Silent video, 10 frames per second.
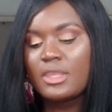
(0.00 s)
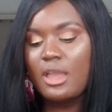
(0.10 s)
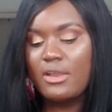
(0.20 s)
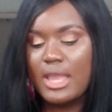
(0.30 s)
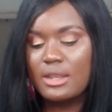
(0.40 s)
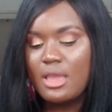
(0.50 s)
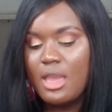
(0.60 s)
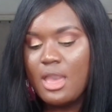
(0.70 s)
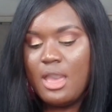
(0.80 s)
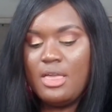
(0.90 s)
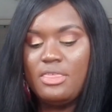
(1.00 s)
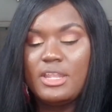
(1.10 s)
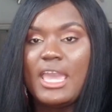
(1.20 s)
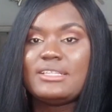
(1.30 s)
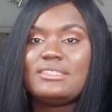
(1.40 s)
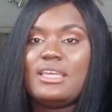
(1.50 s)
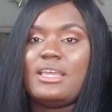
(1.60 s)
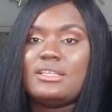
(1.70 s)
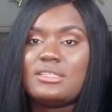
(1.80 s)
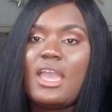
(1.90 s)
All right, the next thing
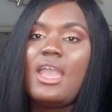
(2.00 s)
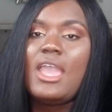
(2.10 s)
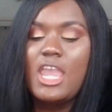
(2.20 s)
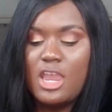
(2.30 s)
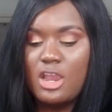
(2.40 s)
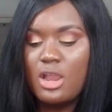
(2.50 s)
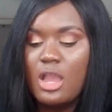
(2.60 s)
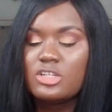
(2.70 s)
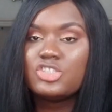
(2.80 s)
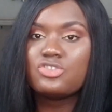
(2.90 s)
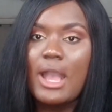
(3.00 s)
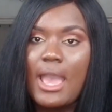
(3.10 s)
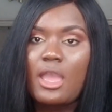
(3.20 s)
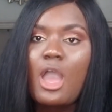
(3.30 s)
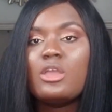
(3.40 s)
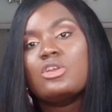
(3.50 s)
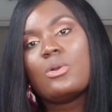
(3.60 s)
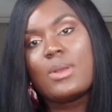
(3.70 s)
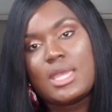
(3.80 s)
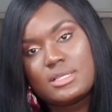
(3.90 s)
is air dry your
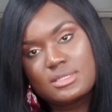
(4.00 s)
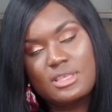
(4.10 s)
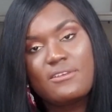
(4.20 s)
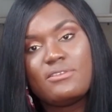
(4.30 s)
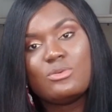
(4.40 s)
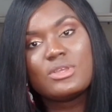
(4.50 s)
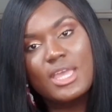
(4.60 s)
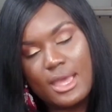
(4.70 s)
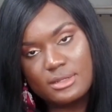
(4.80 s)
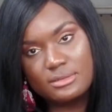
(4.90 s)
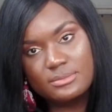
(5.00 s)
wigs if you can.